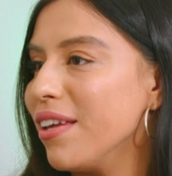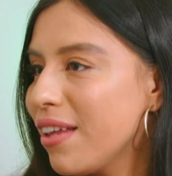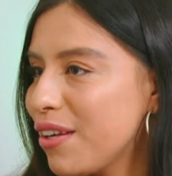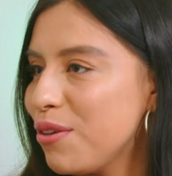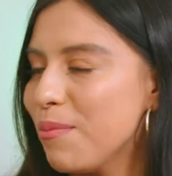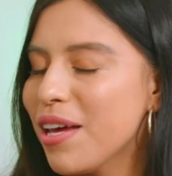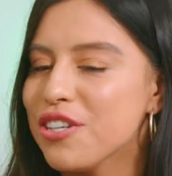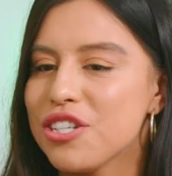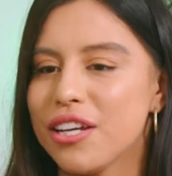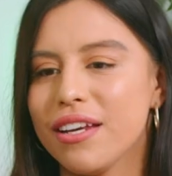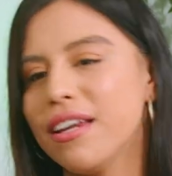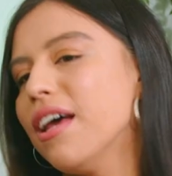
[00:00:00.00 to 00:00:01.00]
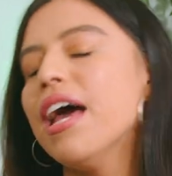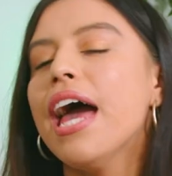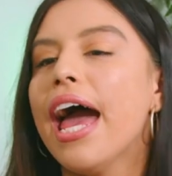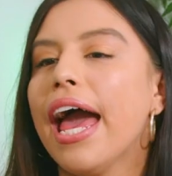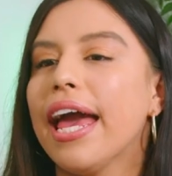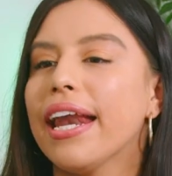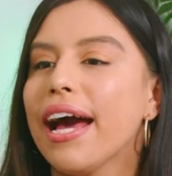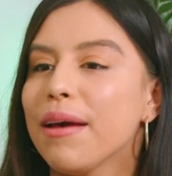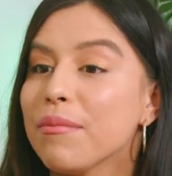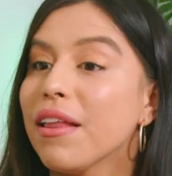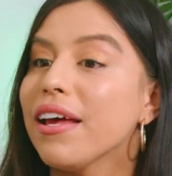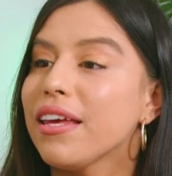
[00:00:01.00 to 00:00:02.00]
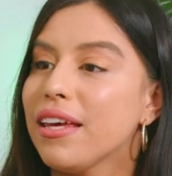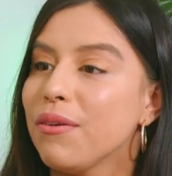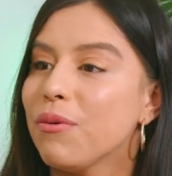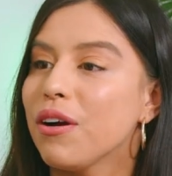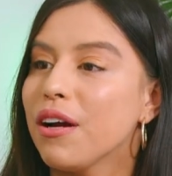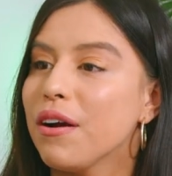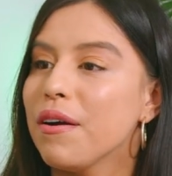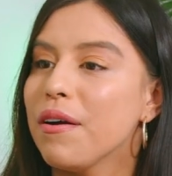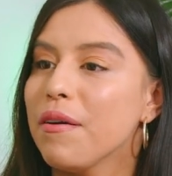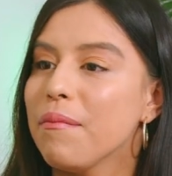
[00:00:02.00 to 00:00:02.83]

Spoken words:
like you mentioned? And I'm lucky where